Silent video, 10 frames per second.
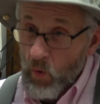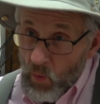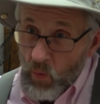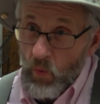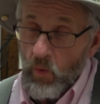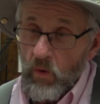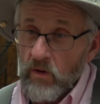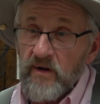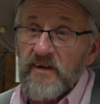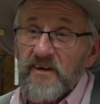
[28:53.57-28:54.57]

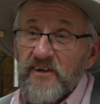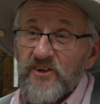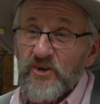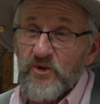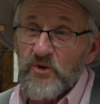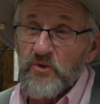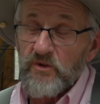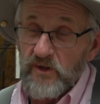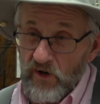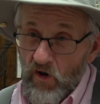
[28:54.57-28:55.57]
or to
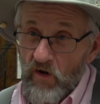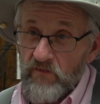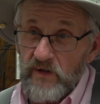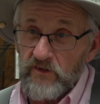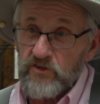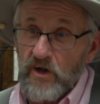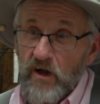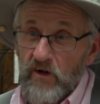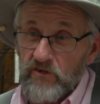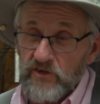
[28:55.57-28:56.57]
the Garfield
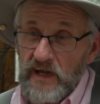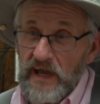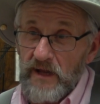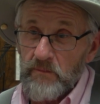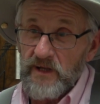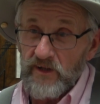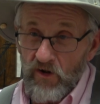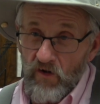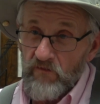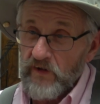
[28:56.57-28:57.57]
Scholars Academy. And the
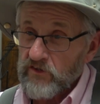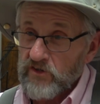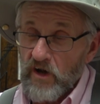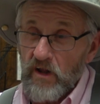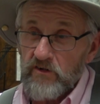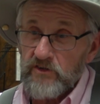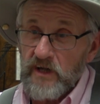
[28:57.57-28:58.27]
Garfield Scholars